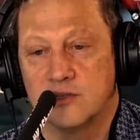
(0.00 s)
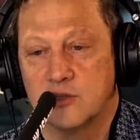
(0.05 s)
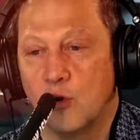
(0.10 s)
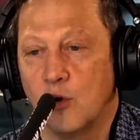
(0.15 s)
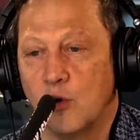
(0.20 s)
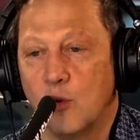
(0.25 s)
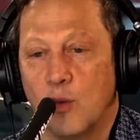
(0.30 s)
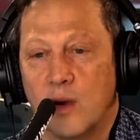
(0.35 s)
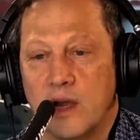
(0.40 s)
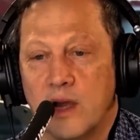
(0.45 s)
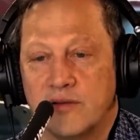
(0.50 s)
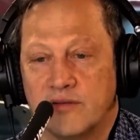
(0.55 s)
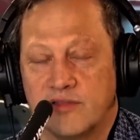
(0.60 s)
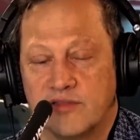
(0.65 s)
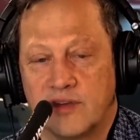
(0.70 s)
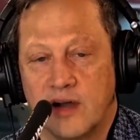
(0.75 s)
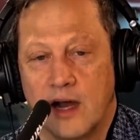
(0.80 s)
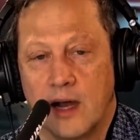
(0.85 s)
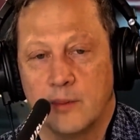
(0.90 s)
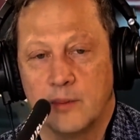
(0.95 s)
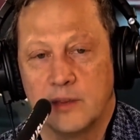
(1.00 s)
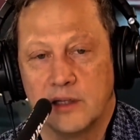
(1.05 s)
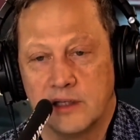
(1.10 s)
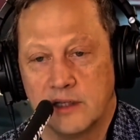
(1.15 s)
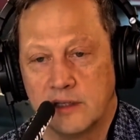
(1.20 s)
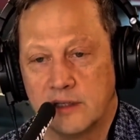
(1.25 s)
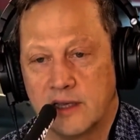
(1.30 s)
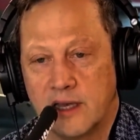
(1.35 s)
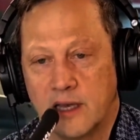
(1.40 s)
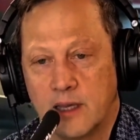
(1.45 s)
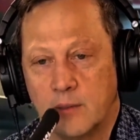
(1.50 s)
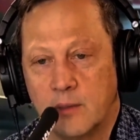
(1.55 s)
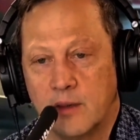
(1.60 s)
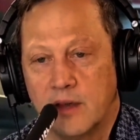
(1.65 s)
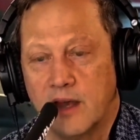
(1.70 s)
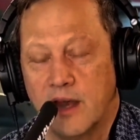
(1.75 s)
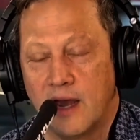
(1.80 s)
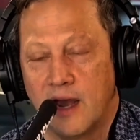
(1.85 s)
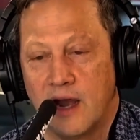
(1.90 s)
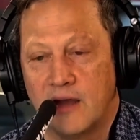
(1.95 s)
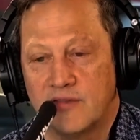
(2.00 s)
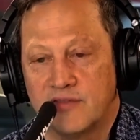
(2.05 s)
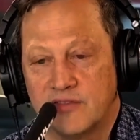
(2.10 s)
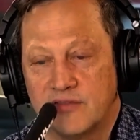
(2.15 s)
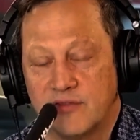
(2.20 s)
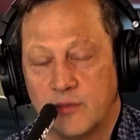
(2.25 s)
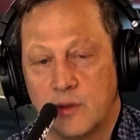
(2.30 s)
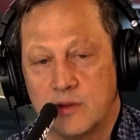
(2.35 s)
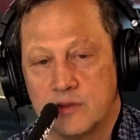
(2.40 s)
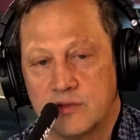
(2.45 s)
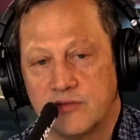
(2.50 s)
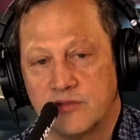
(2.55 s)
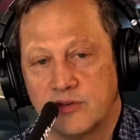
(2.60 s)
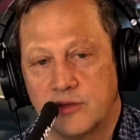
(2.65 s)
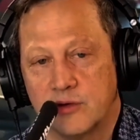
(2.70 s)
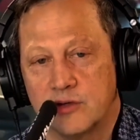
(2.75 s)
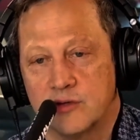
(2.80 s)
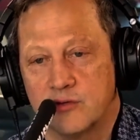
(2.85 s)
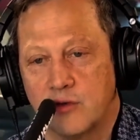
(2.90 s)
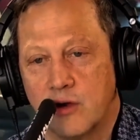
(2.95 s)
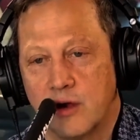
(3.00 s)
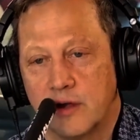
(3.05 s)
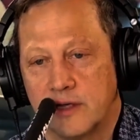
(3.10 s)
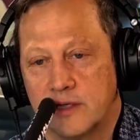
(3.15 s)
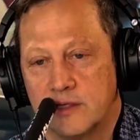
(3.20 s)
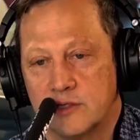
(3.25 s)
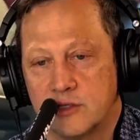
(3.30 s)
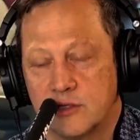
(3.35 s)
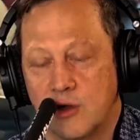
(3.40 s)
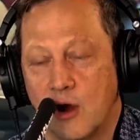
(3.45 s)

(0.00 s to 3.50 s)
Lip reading: whole wave of comedy that came after, if it wasn't for Chris Rock, he's